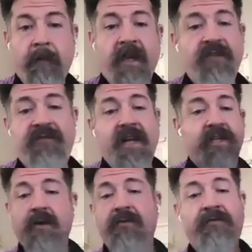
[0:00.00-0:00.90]
even
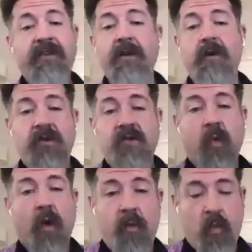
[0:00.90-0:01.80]
as their fears
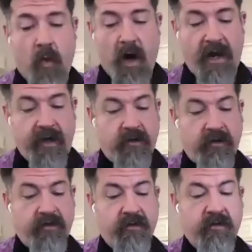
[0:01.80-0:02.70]
run wild.